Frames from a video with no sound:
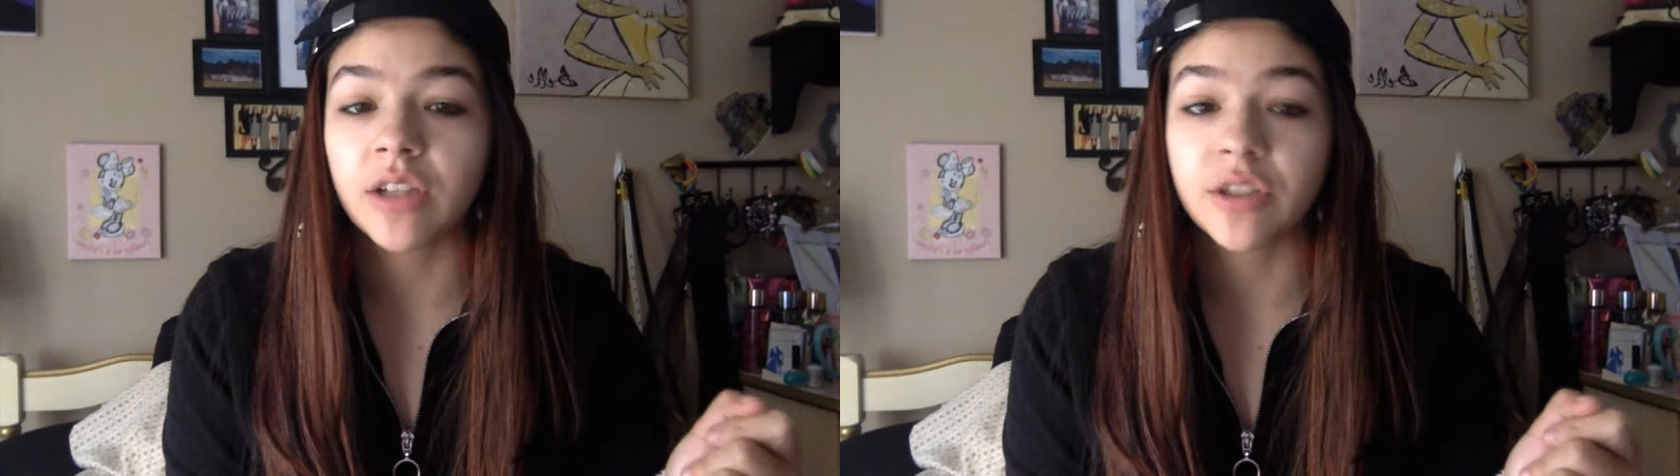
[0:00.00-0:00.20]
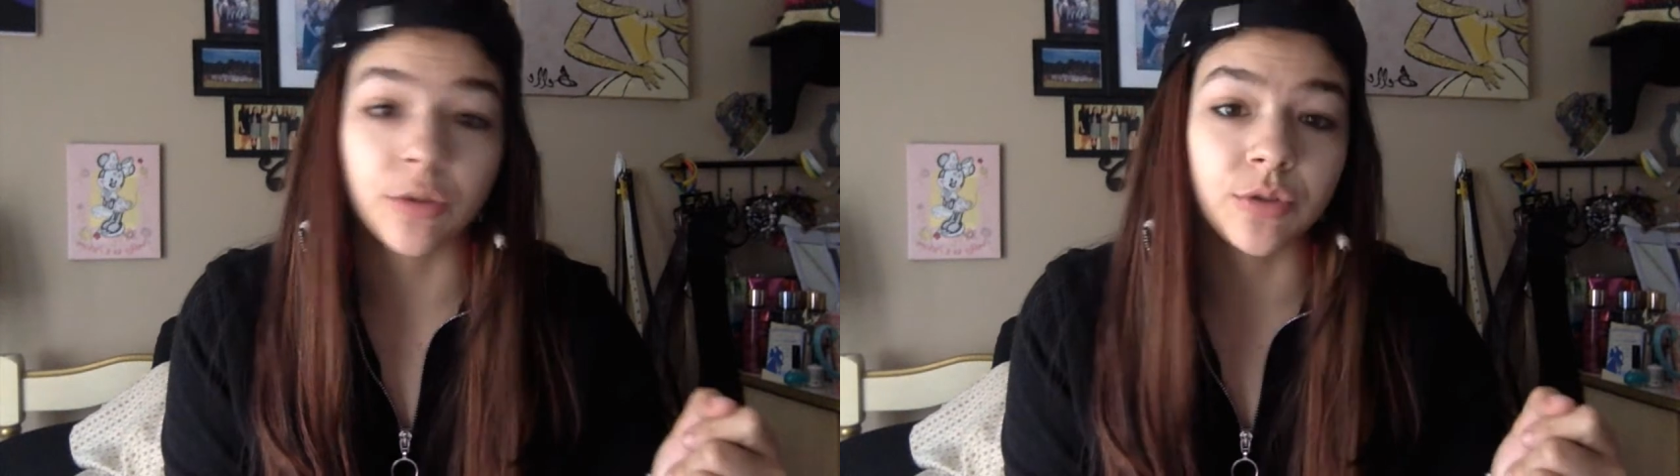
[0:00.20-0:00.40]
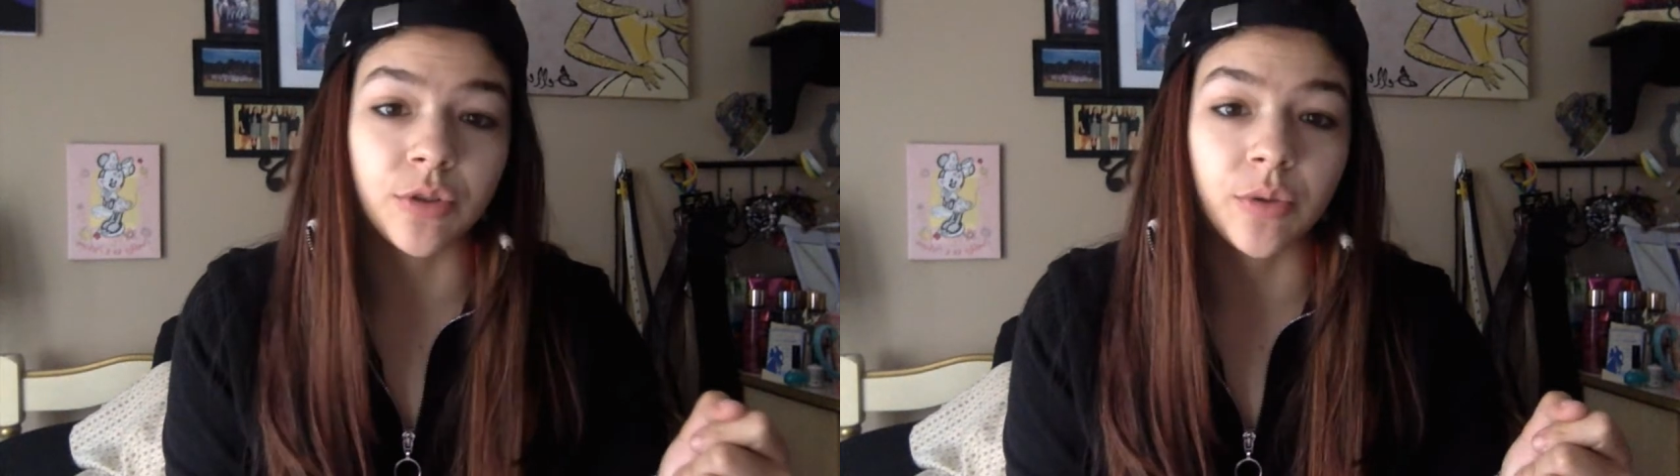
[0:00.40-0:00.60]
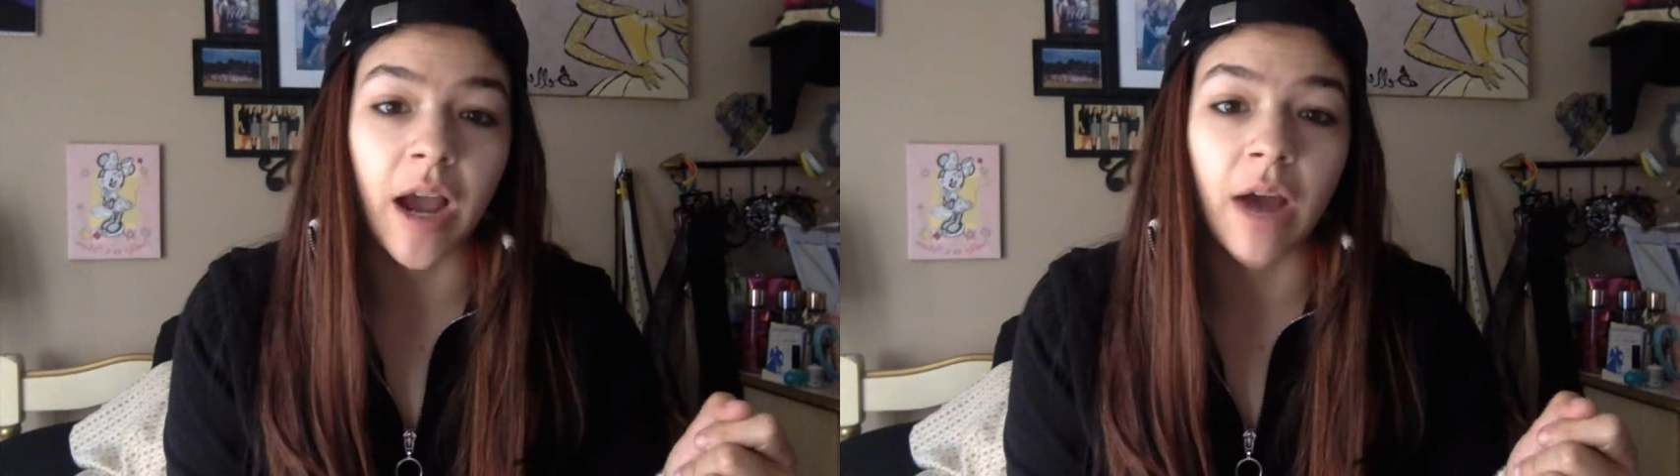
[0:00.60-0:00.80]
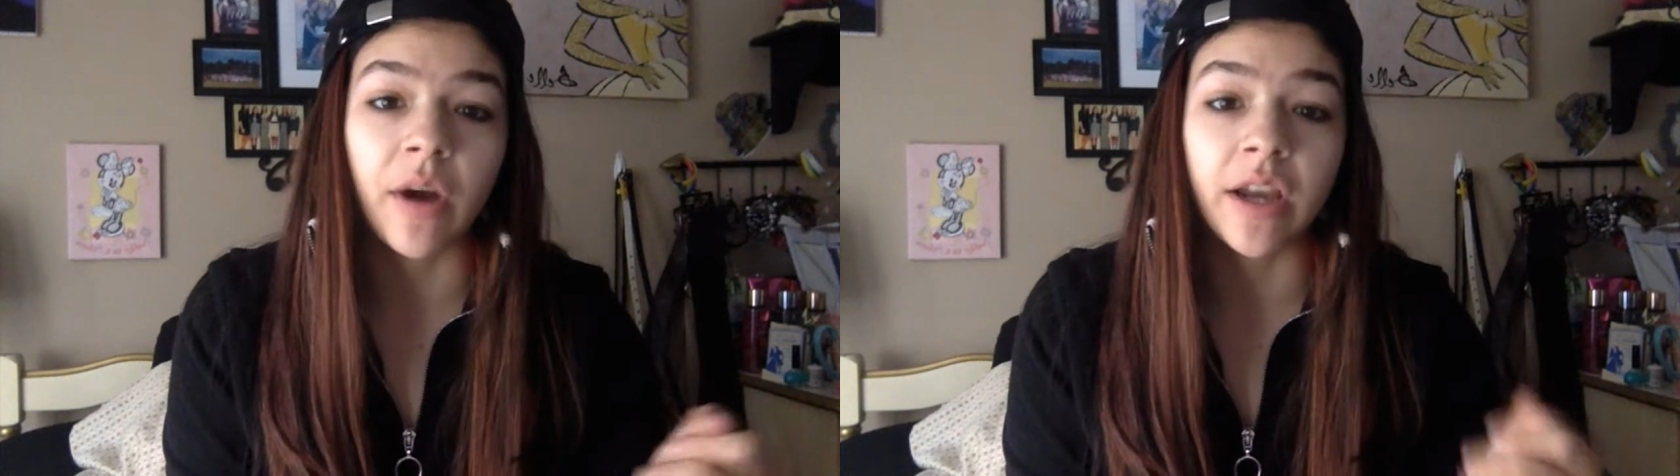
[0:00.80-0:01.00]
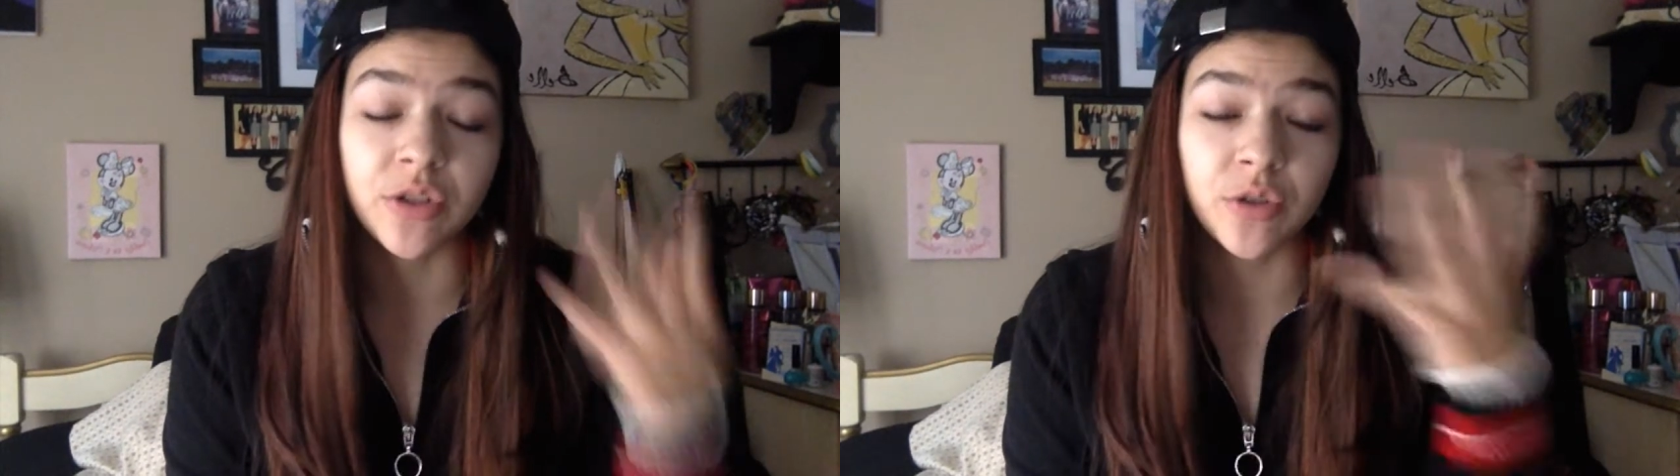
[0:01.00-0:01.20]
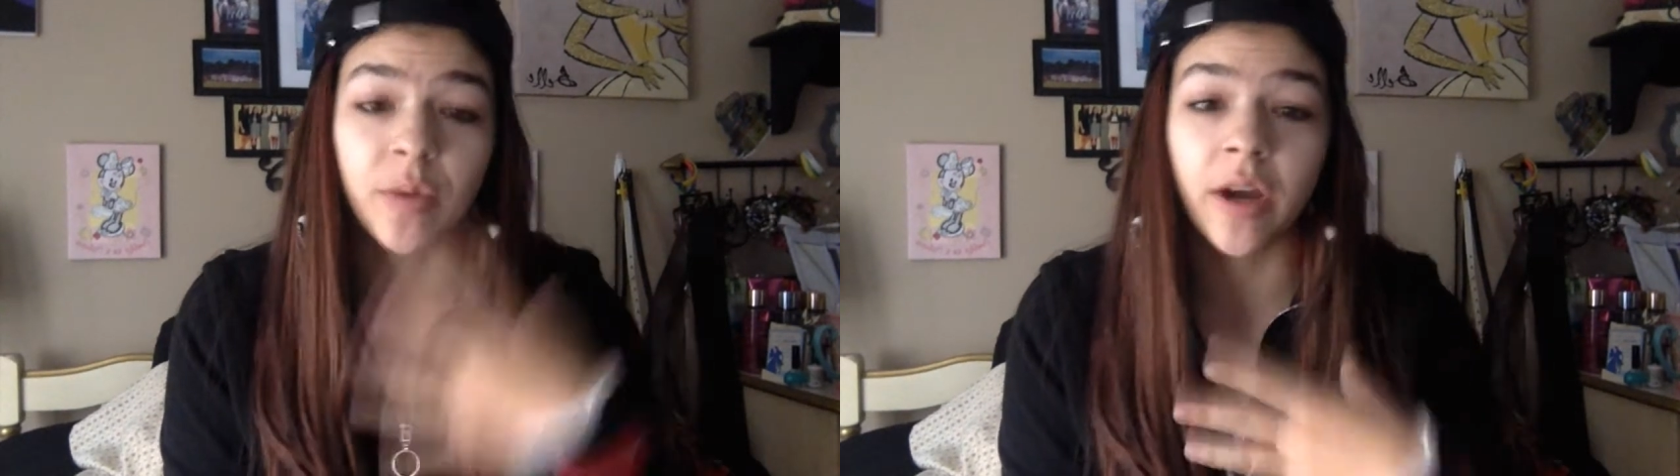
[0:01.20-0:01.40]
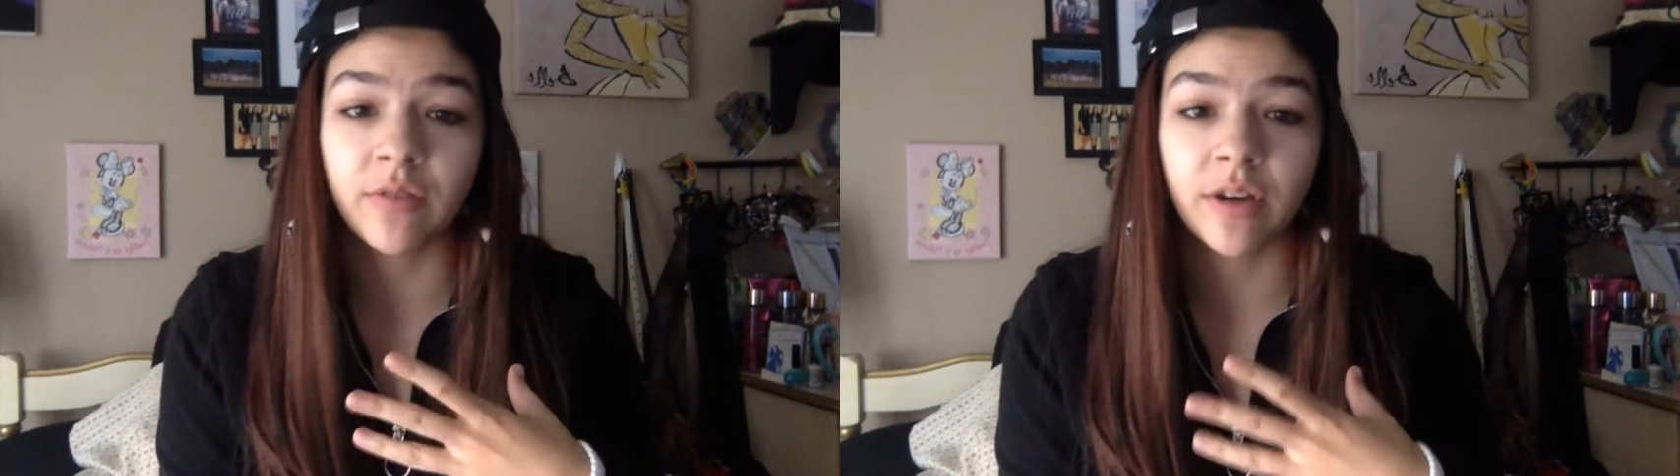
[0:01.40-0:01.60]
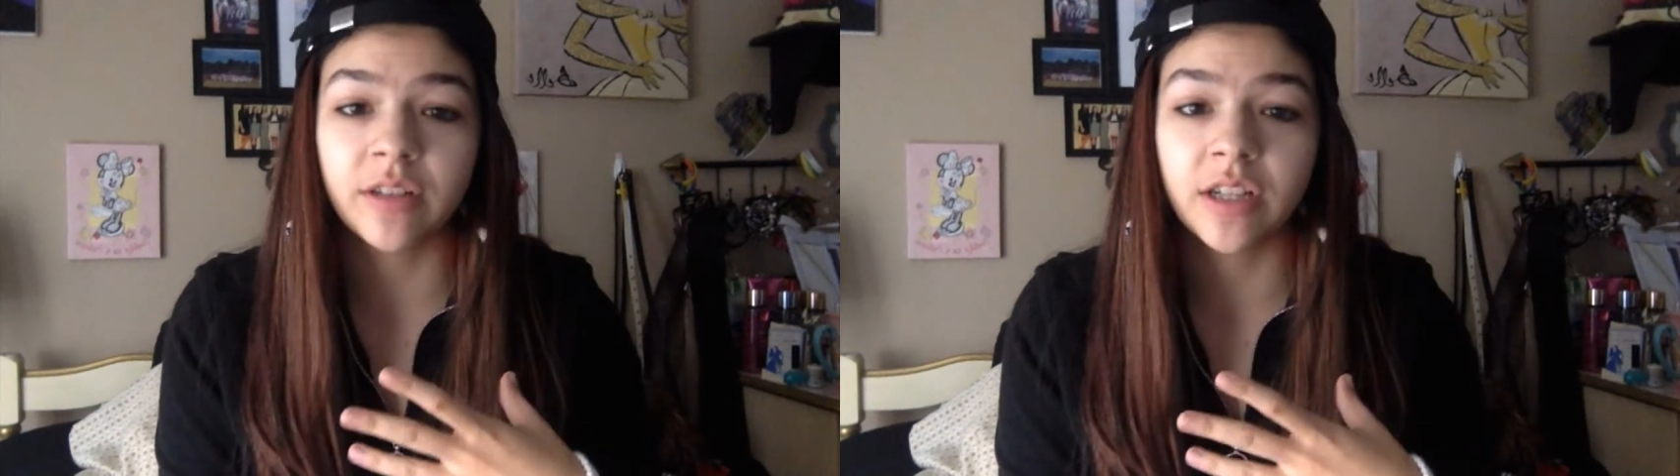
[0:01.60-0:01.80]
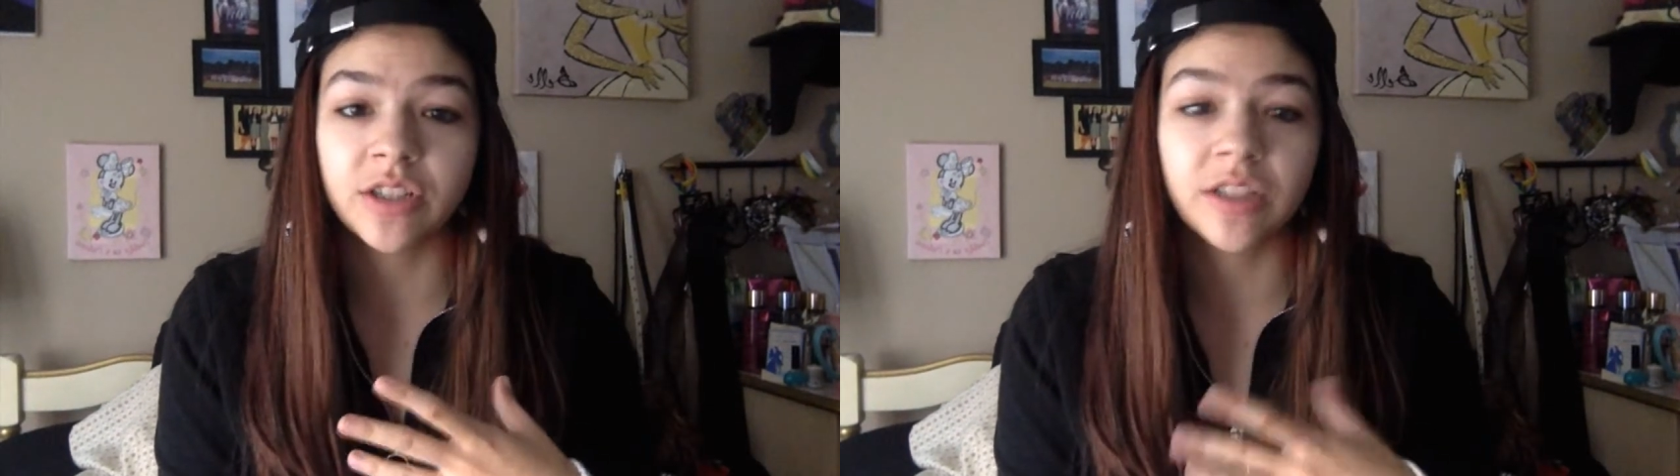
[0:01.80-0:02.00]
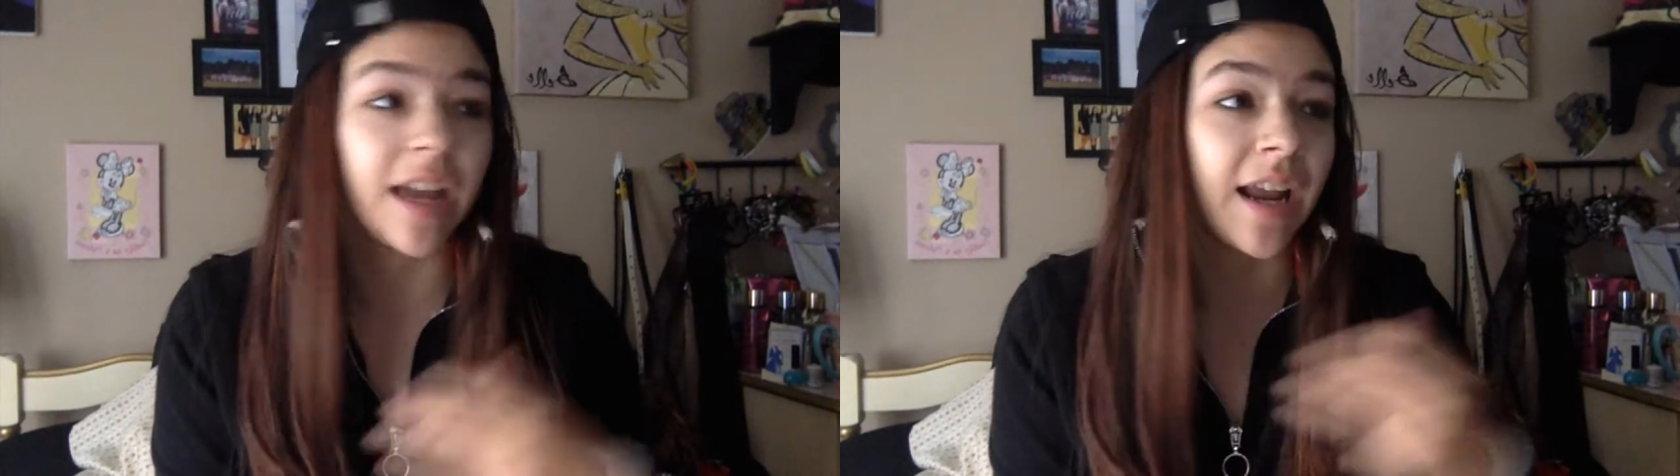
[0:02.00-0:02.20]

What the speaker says: showed you how I do my foundation.